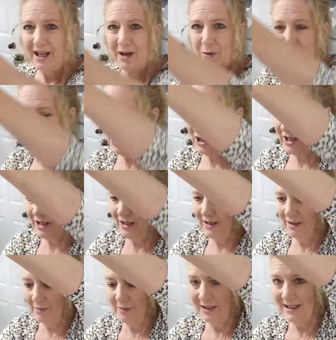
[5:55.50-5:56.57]
I wish you could,
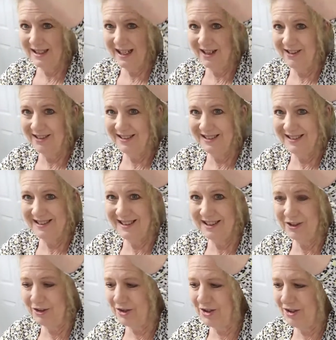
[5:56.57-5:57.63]
there. See,
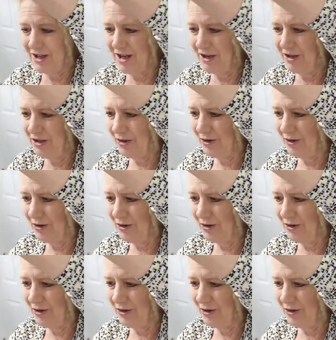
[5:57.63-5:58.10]
there's a lot of